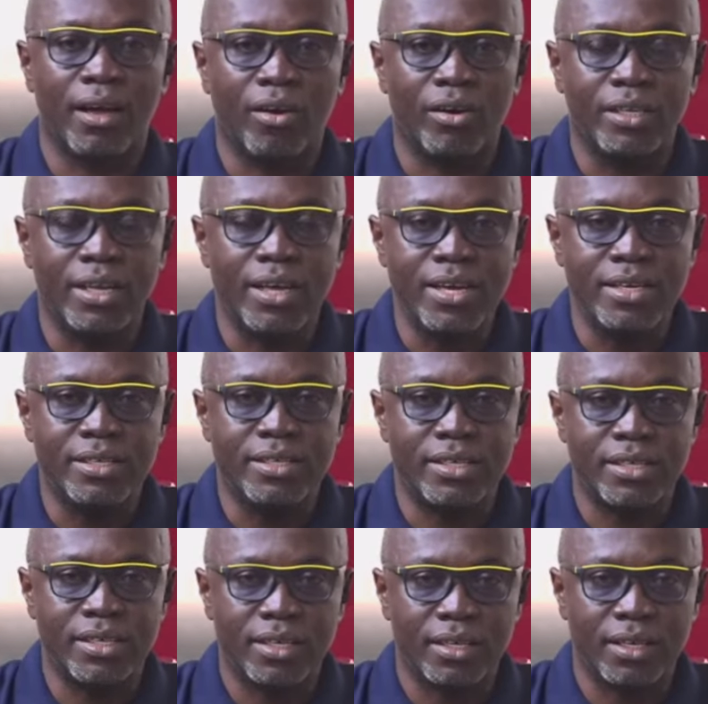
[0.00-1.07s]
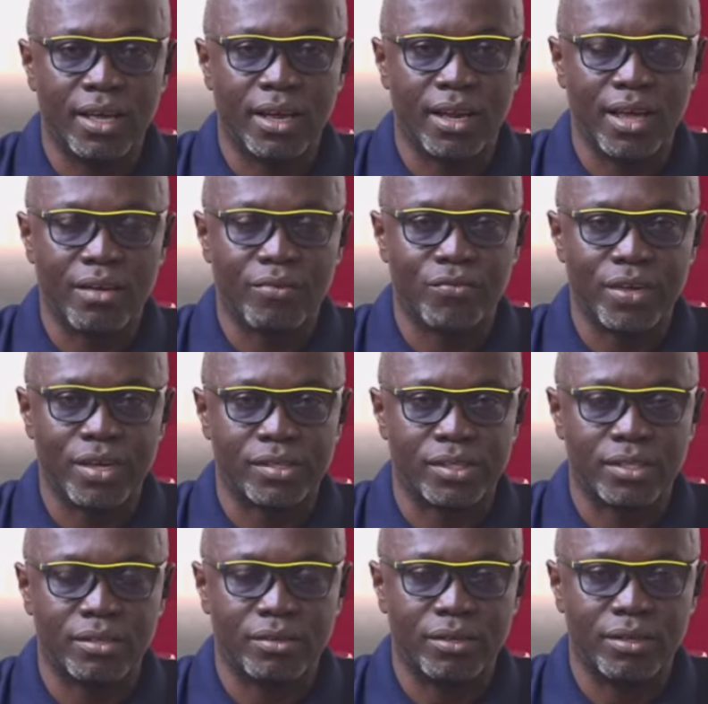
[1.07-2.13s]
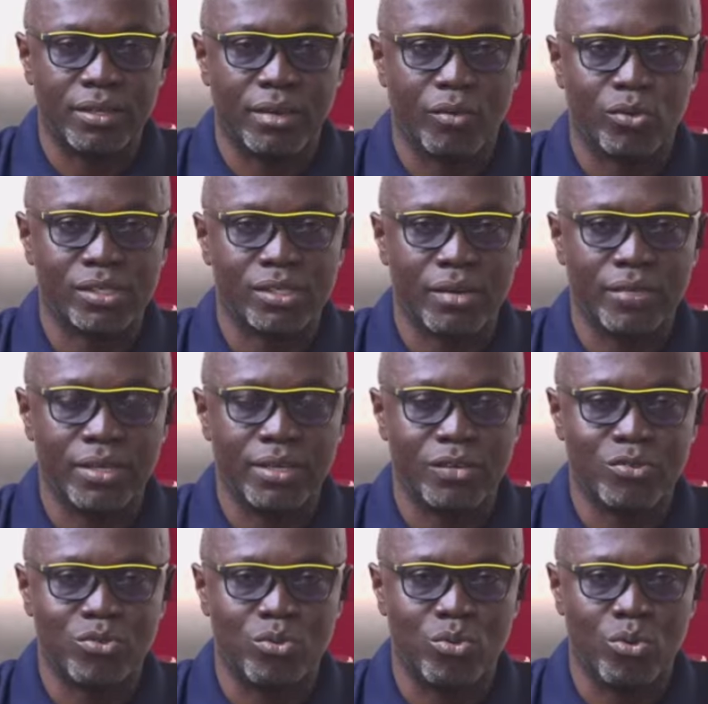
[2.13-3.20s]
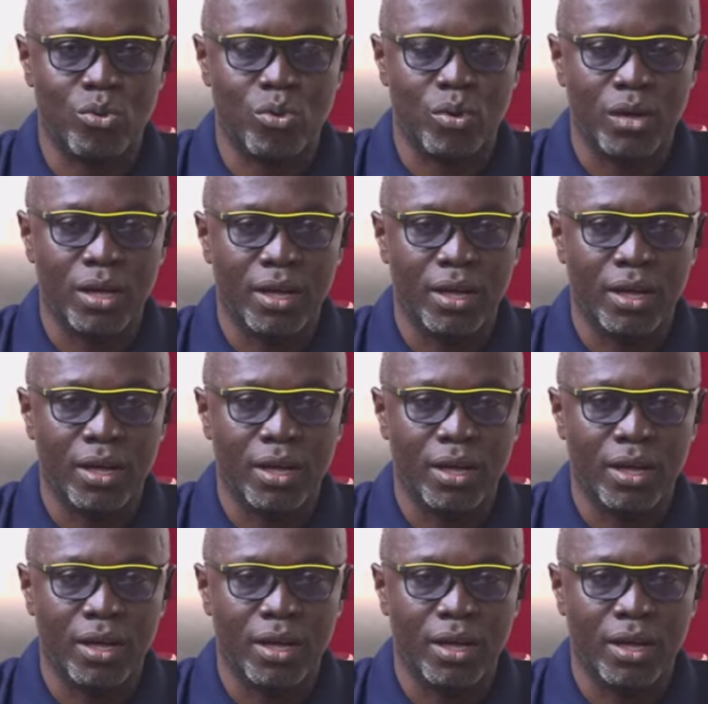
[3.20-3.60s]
on the 8th, and they first, it was 7 days to go.